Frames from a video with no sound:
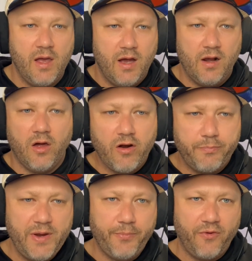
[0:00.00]
A lot of
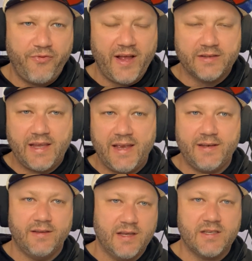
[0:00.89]
people felt
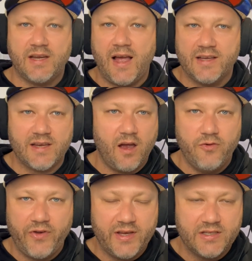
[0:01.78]
that this guy's
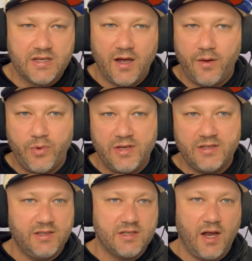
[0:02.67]
over his time.
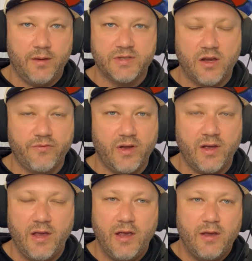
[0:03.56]
His time's
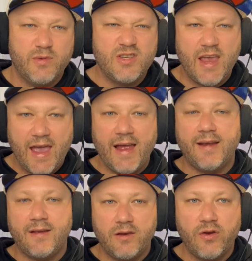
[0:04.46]
over because he
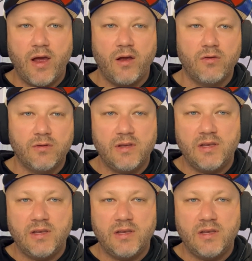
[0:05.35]
had, you know,